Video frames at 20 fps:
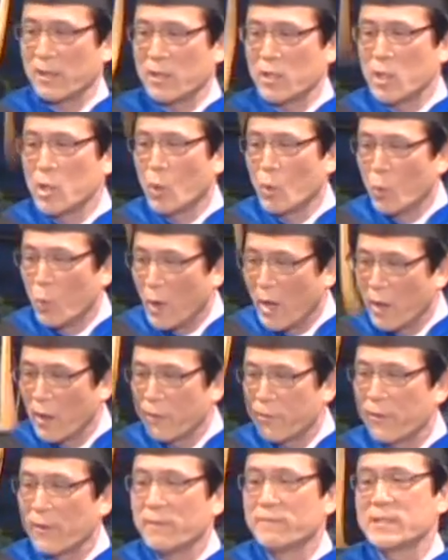your
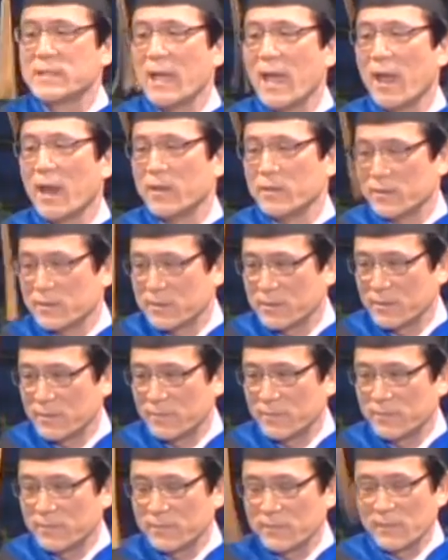wealth of talent.
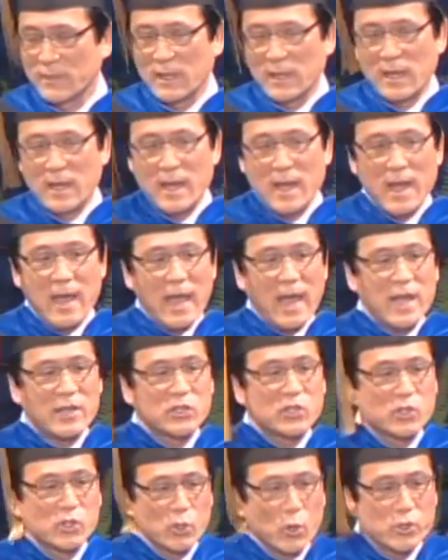As
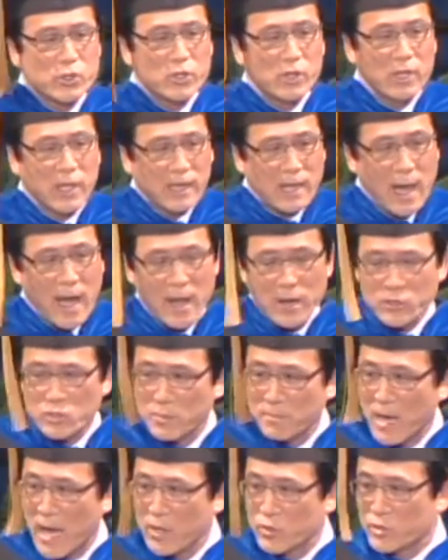social ecology
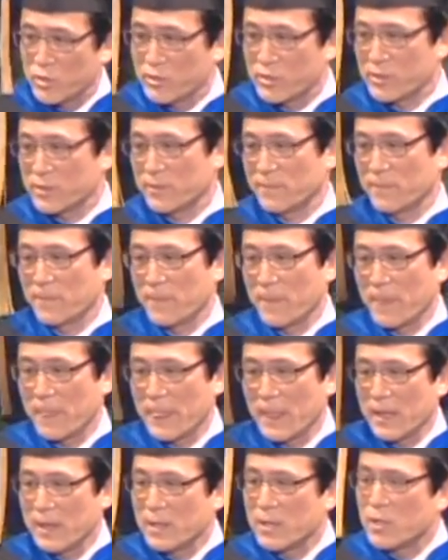majors,
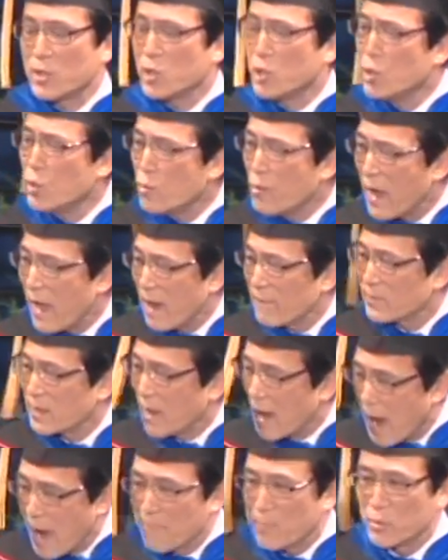you have
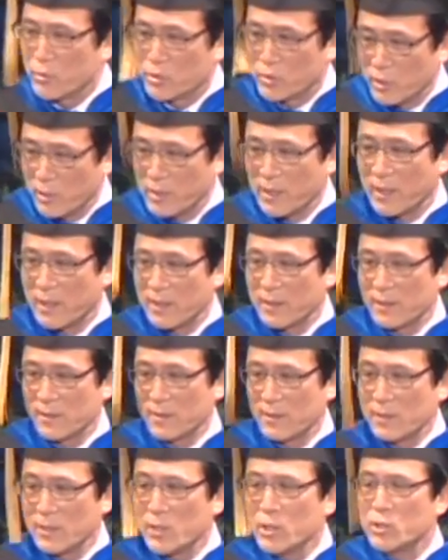the opportunity
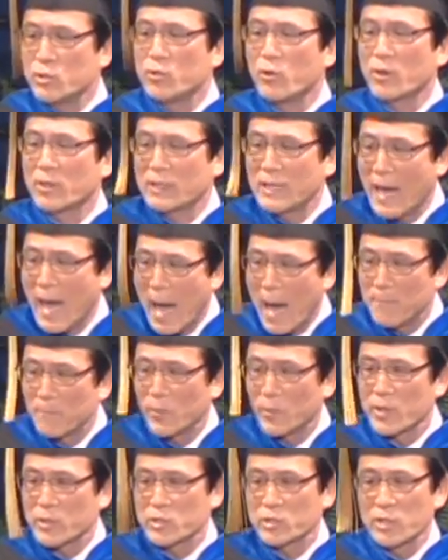to
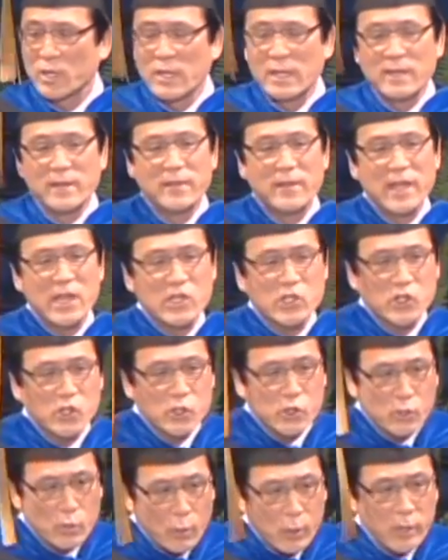accomplish the
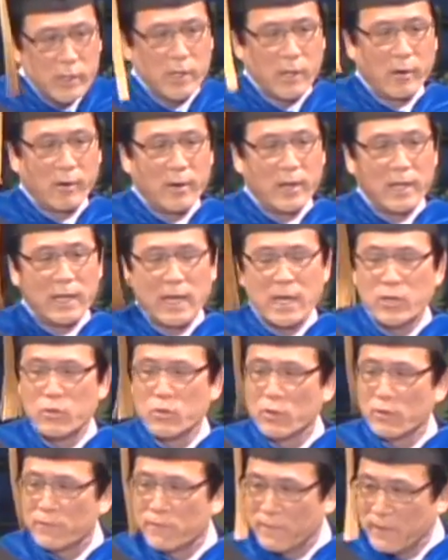extraordinary in
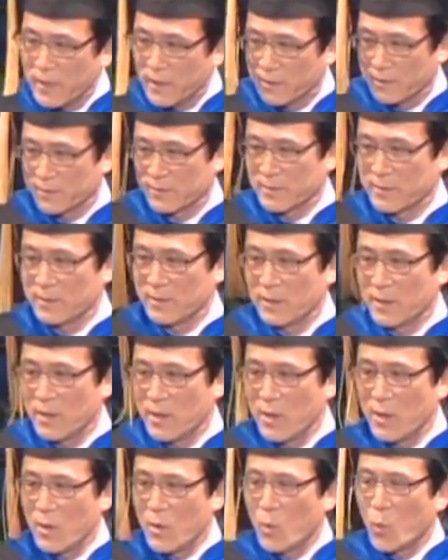your field,
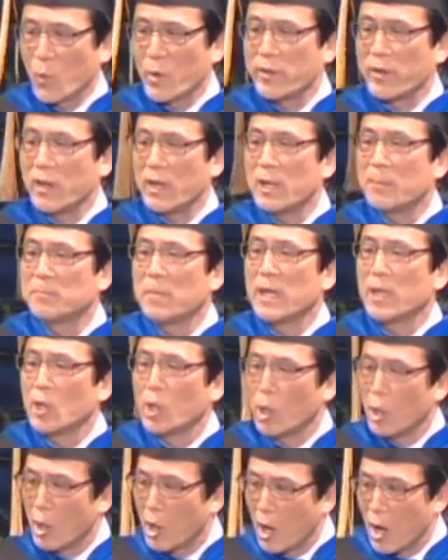whether it be
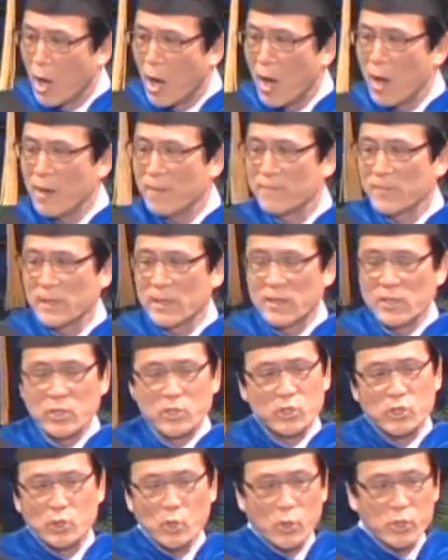in law,
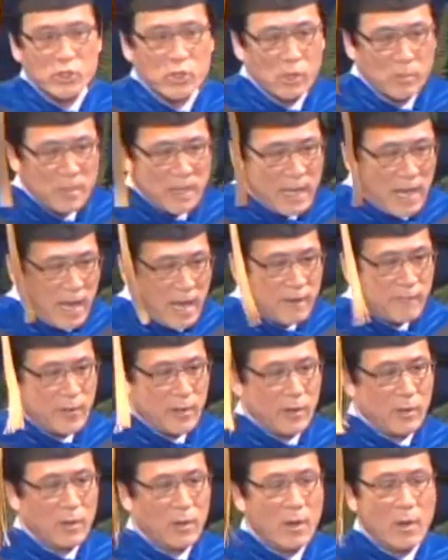social
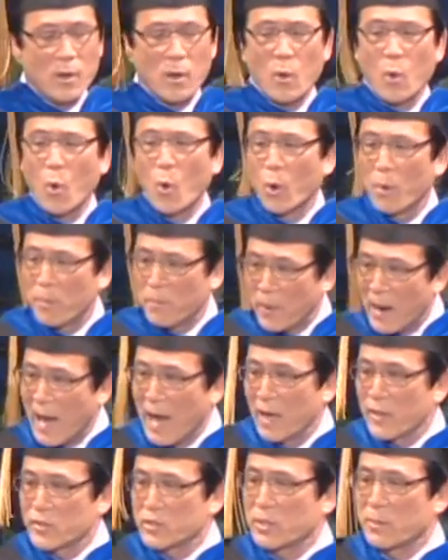behavior, or
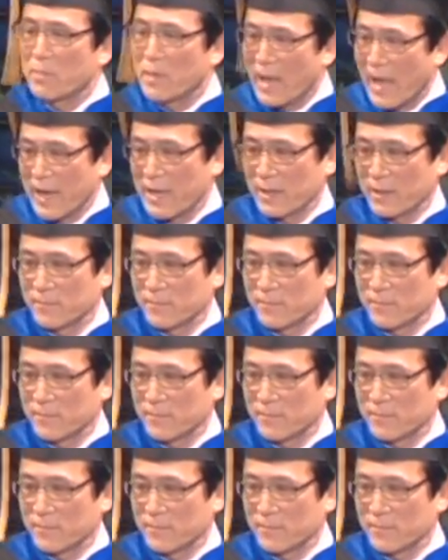policy planning.